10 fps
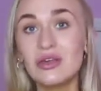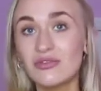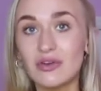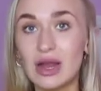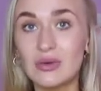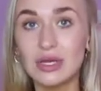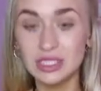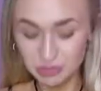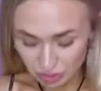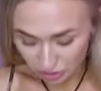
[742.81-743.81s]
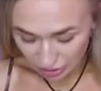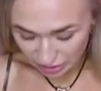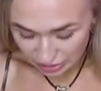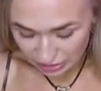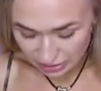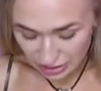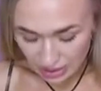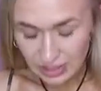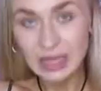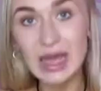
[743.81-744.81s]
for hours because
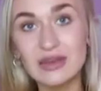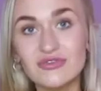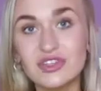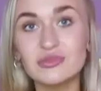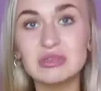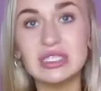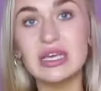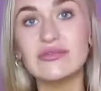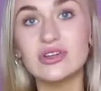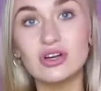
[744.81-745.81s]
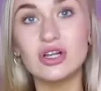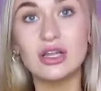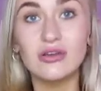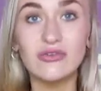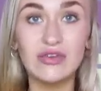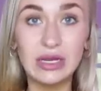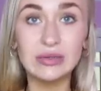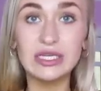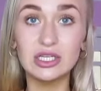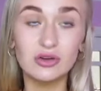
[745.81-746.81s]
again ruche material
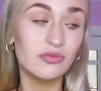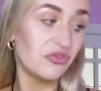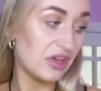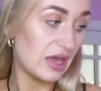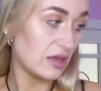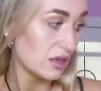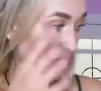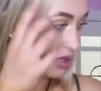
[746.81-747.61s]
very comfy